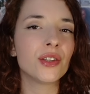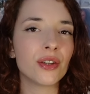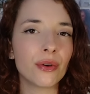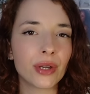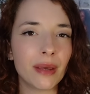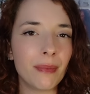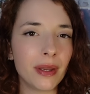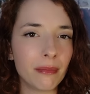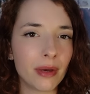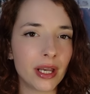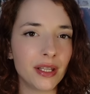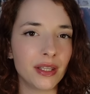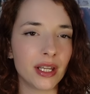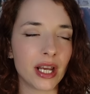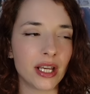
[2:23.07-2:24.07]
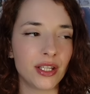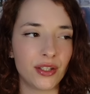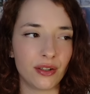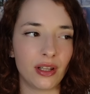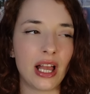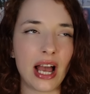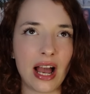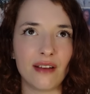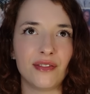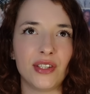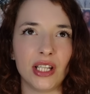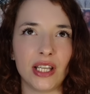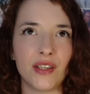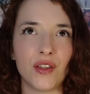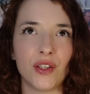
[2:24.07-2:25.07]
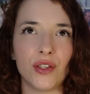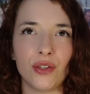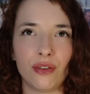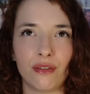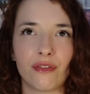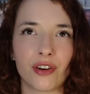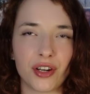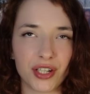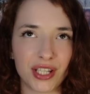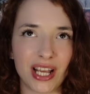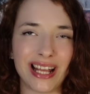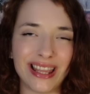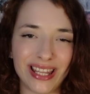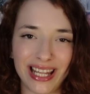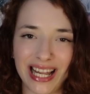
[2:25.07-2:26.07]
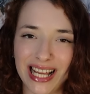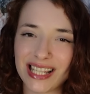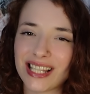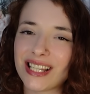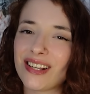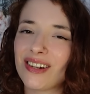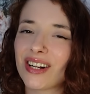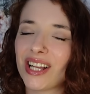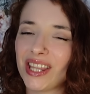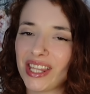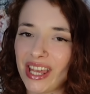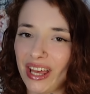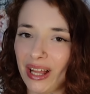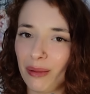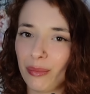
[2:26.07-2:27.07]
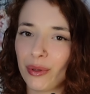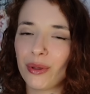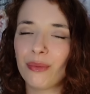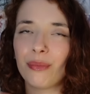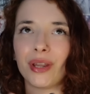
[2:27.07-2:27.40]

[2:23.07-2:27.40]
So keep in mind that I still have to listen to the first and the last song on the album,